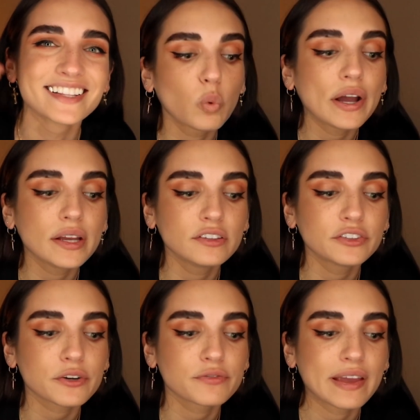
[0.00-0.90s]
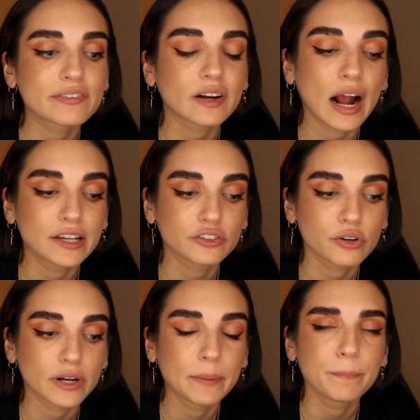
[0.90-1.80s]
What is your favorite ice
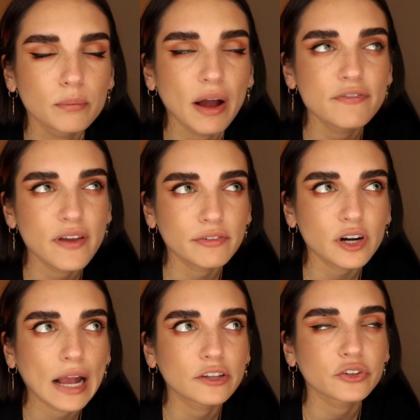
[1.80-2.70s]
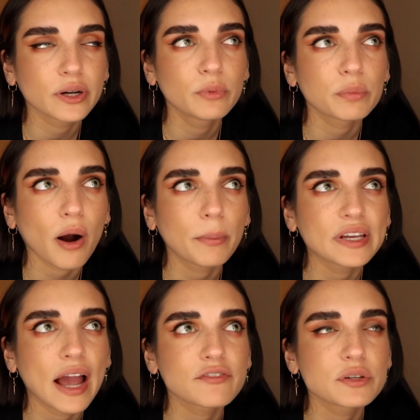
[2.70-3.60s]
cream? My favorite ice cream would
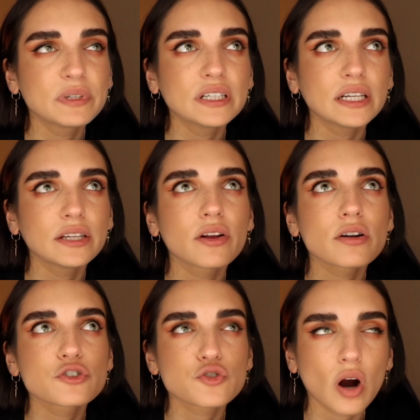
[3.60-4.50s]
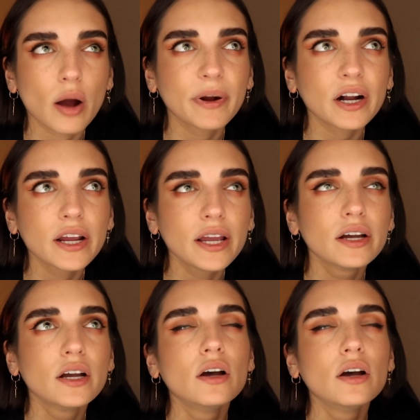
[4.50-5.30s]
probably have to be either strawberry,